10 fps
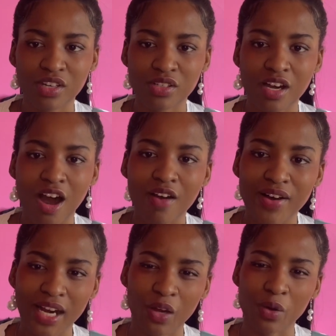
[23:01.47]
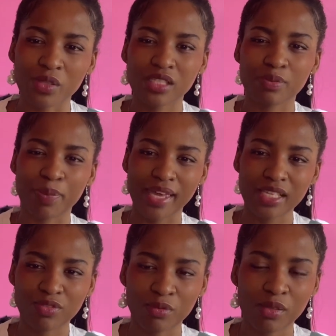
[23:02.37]
to carve out our own
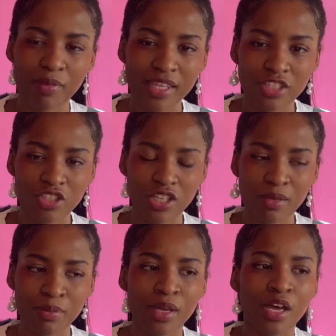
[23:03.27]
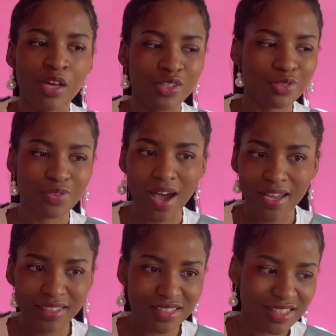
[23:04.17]
space from the mainstream, to
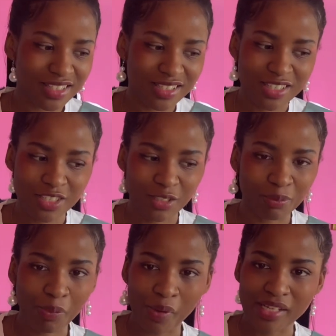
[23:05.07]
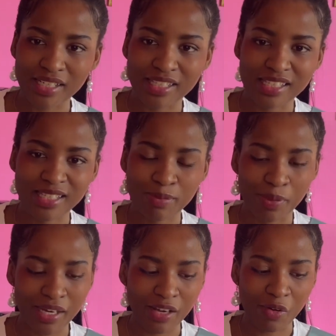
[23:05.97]
find this still point in the
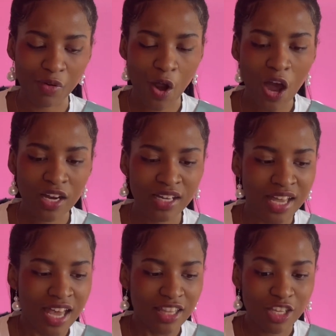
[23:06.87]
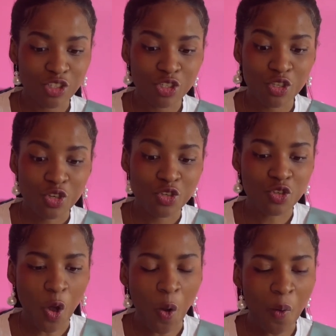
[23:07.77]
spinning rock. There's just
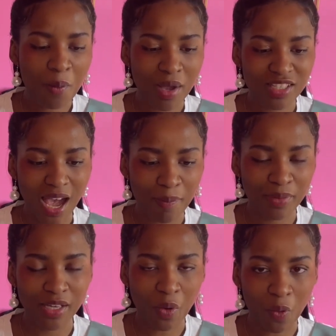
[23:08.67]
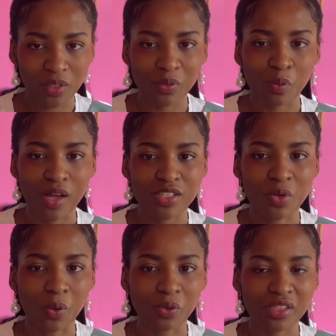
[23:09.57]
so much happening all at once
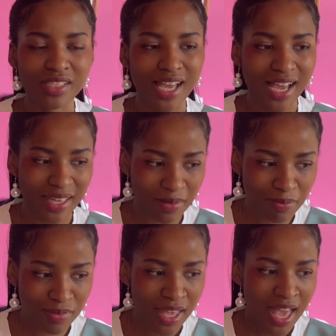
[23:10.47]
all the time,